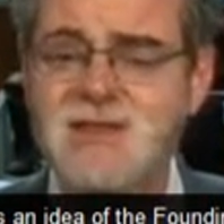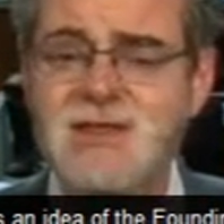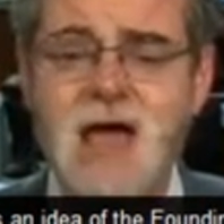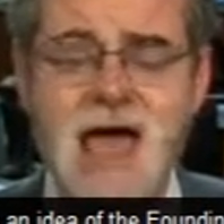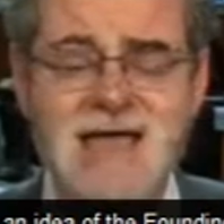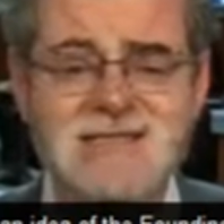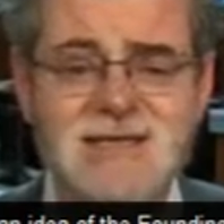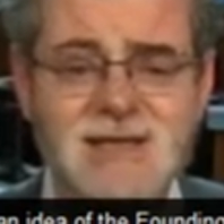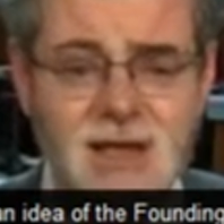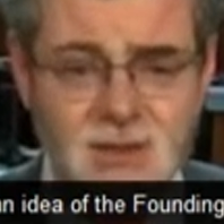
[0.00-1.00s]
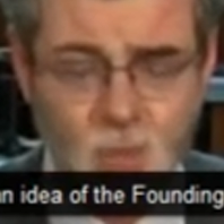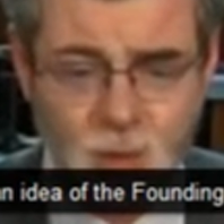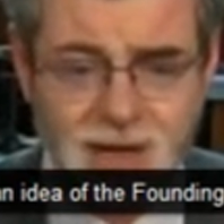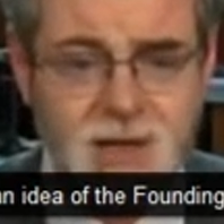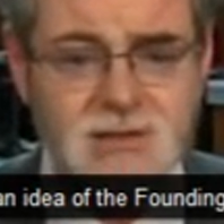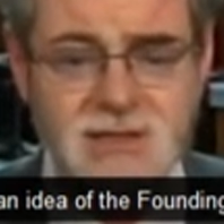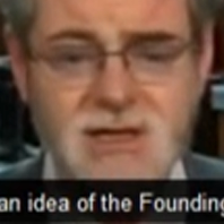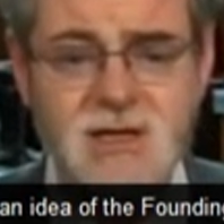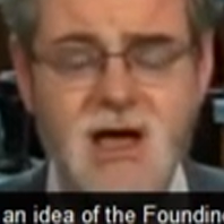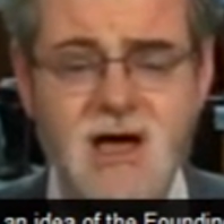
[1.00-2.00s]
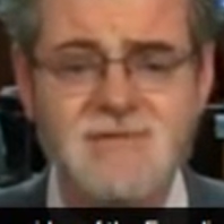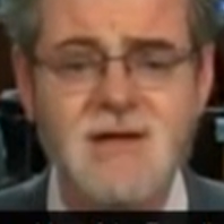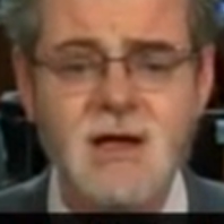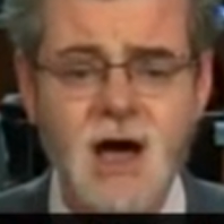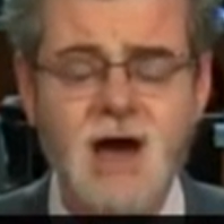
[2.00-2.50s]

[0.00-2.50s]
The idea, weirdly enough,